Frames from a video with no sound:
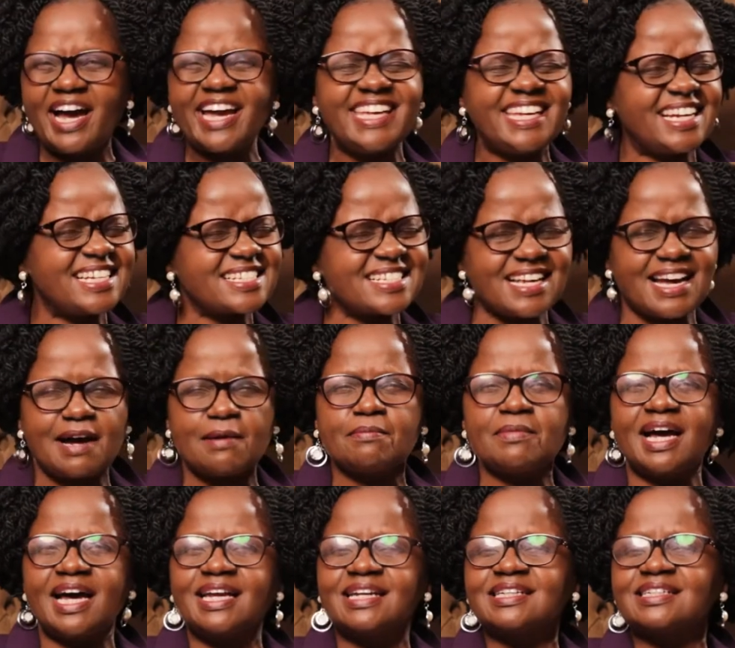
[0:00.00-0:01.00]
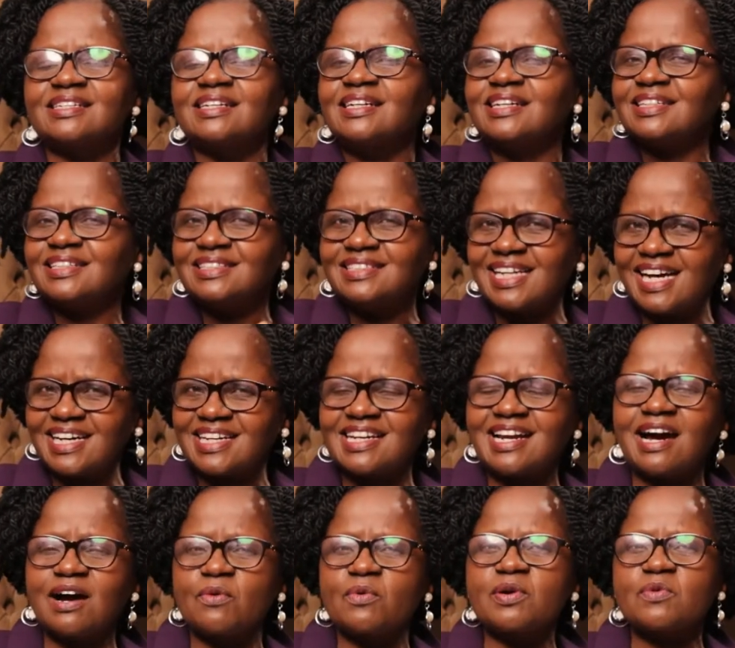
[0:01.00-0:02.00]
I have come and
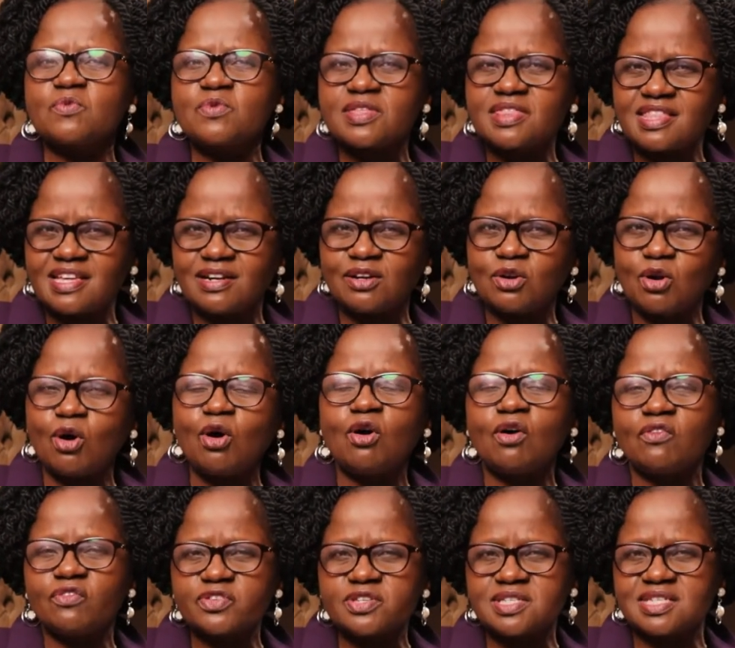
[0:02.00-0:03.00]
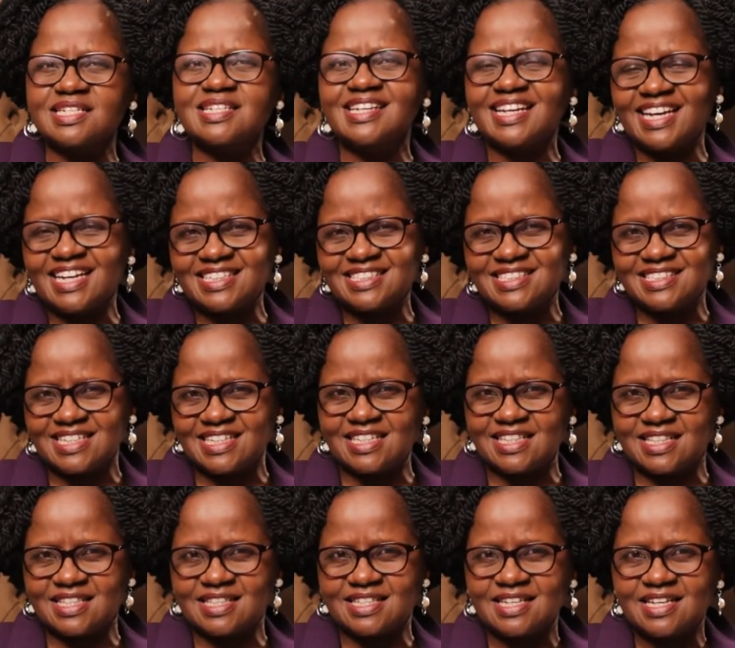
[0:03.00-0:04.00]
done away with the law of sin and
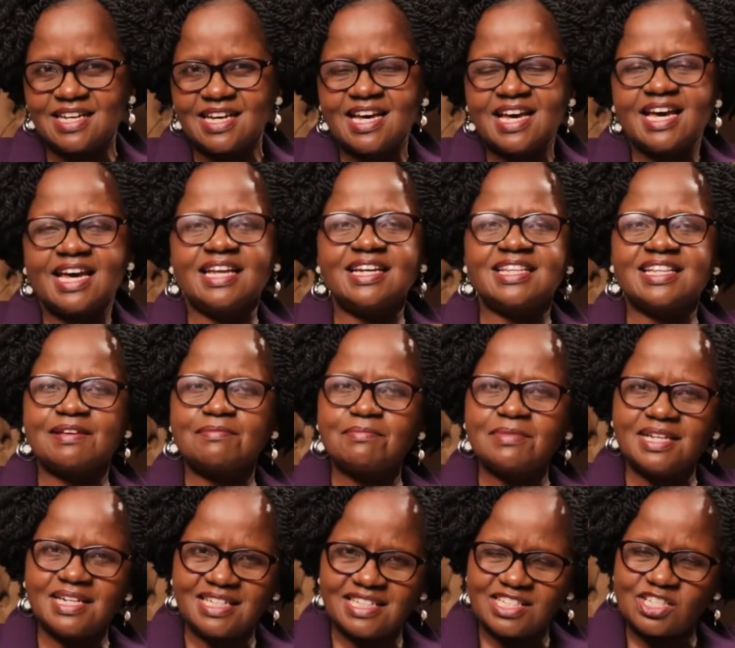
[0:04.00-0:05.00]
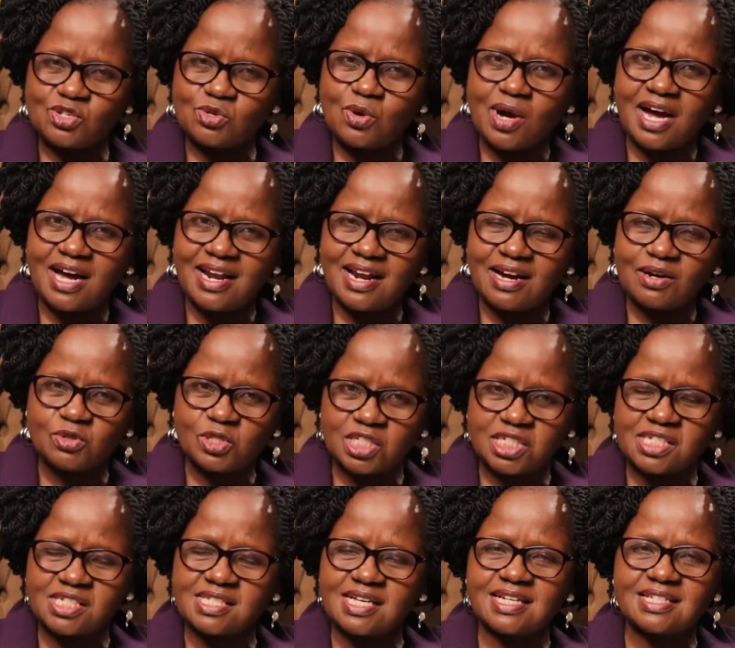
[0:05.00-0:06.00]
death. And the minute you allow
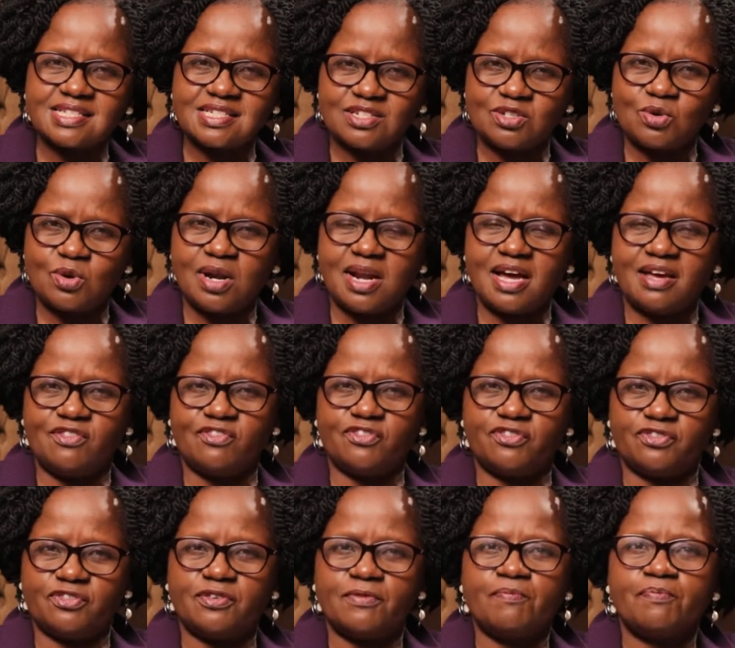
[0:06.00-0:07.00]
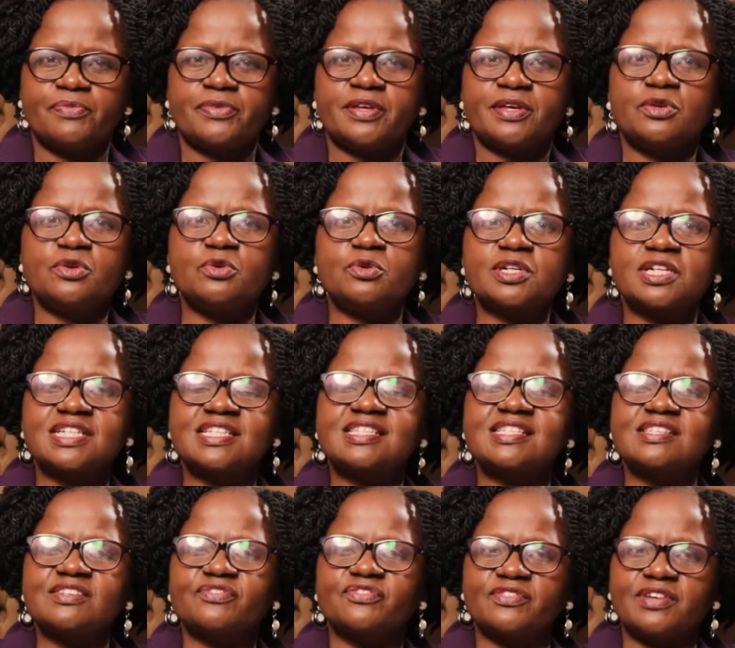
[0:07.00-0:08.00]
Jesus in your life, you
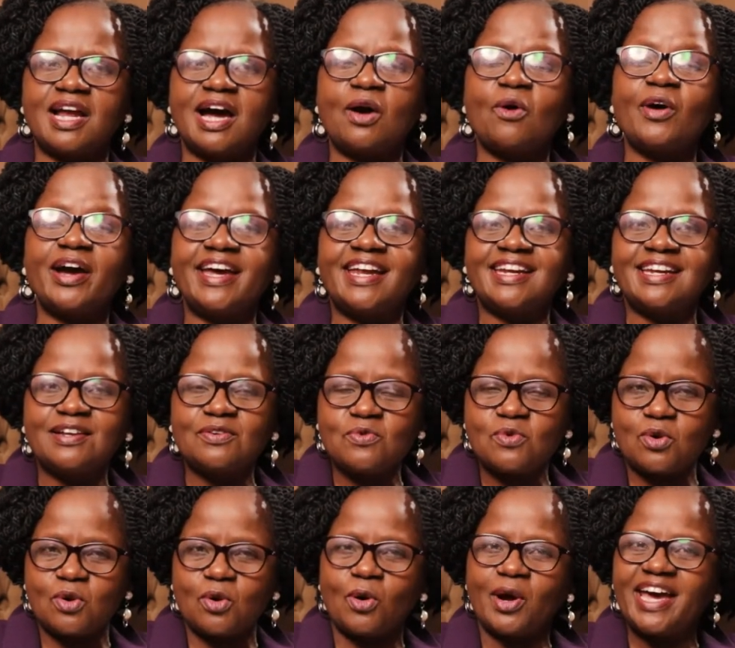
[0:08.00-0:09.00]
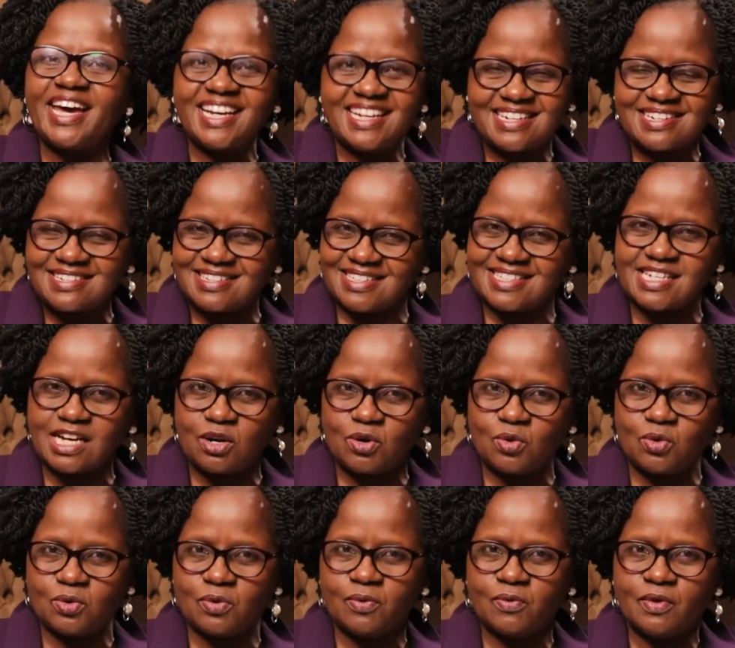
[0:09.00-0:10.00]
receive now a new law, a greater
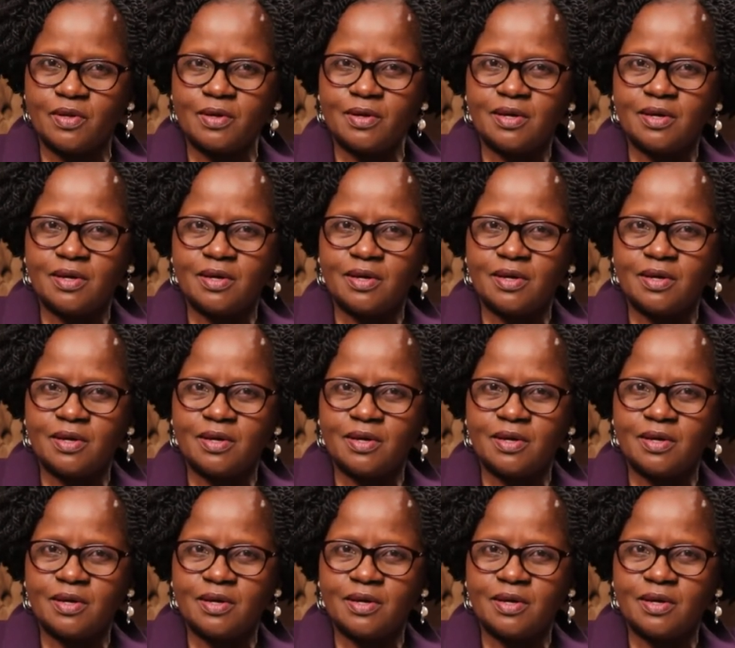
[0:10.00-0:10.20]
law.